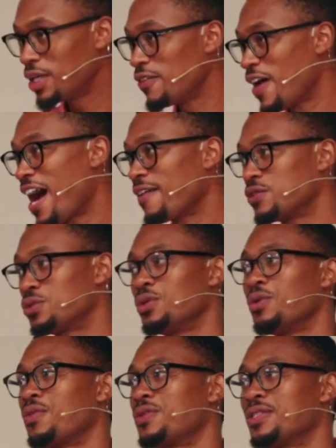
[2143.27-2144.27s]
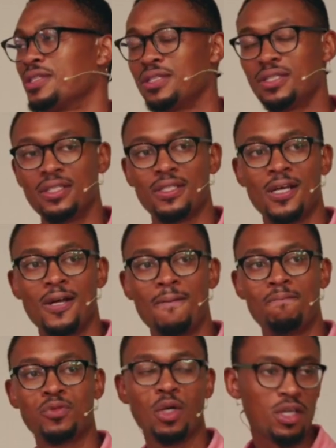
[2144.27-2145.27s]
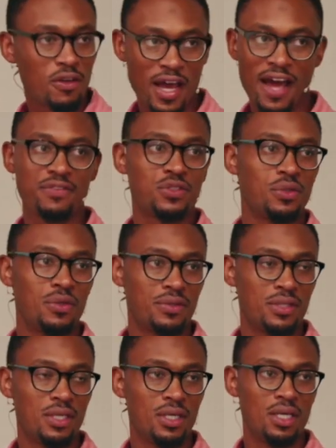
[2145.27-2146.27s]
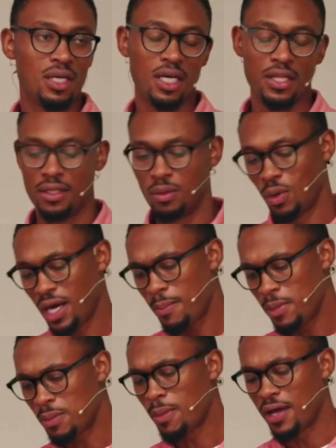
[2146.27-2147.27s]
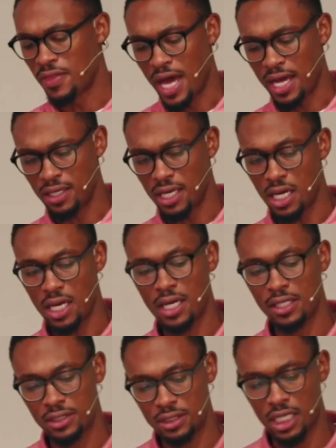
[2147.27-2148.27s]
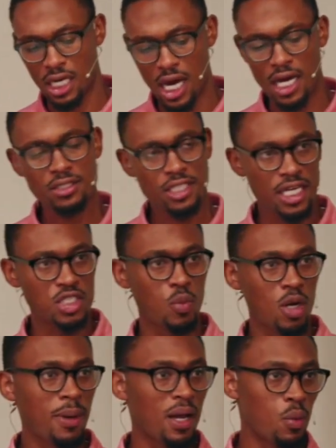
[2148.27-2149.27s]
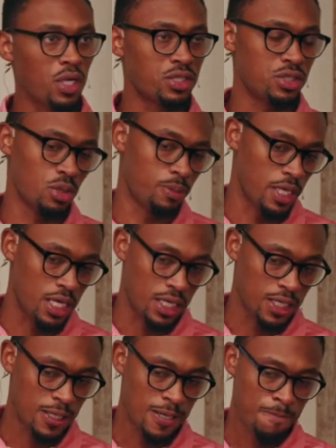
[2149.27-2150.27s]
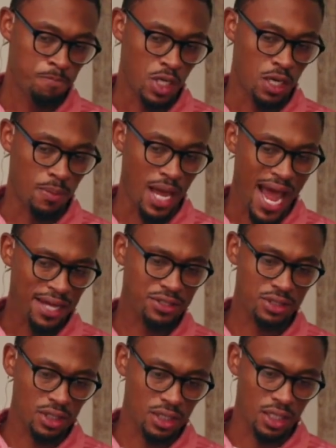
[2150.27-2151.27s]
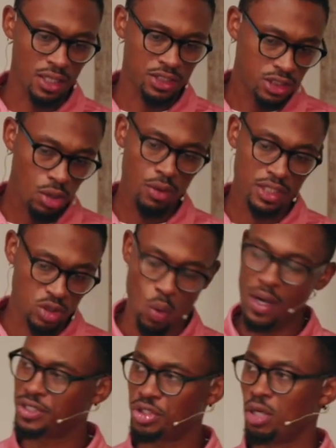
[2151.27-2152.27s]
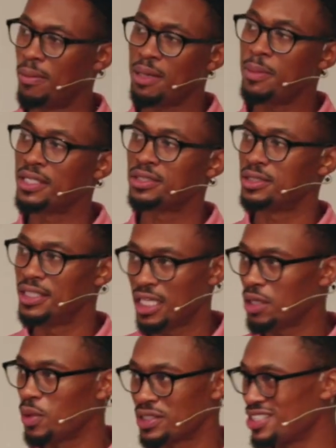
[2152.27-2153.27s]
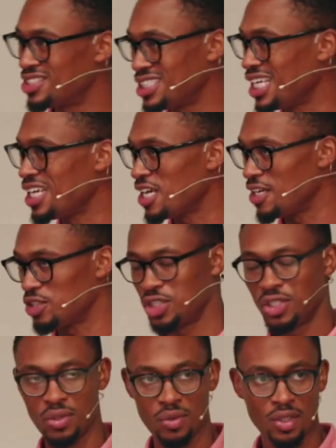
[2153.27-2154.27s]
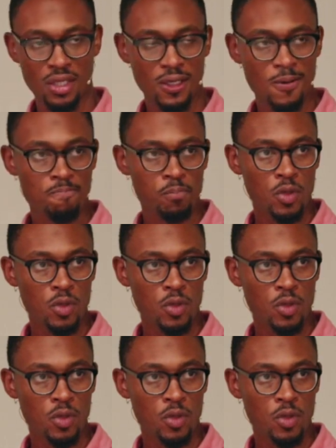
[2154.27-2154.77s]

don't give half-truths. Don't give half-truths. What I mean by that is the context whereby which you're being asked a serious question, or maybe it's dealing with a sin issue,